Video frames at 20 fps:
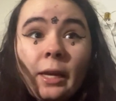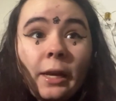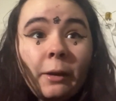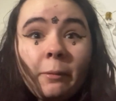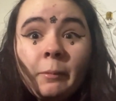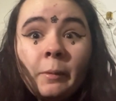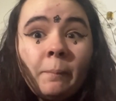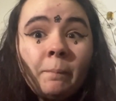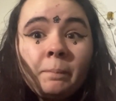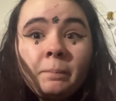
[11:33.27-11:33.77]
like,
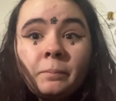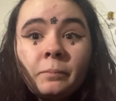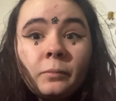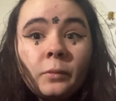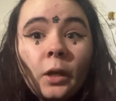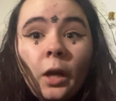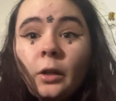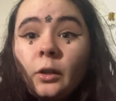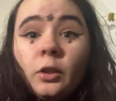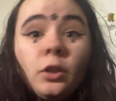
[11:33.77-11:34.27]

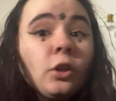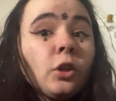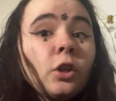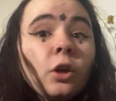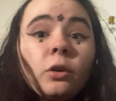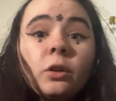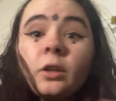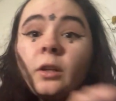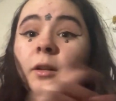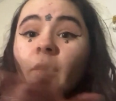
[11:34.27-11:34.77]

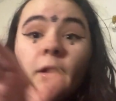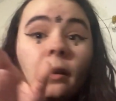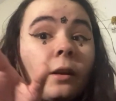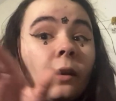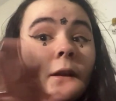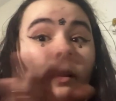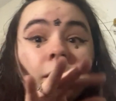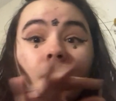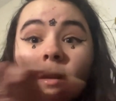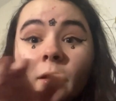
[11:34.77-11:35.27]
no, no, no,
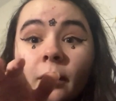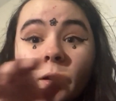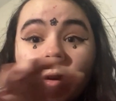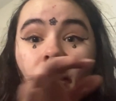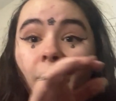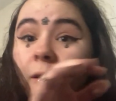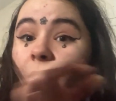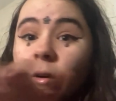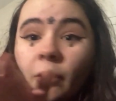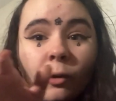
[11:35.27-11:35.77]
no, no, no,
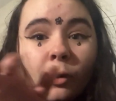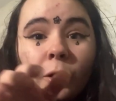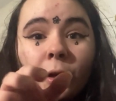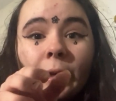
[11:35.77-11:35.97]
no.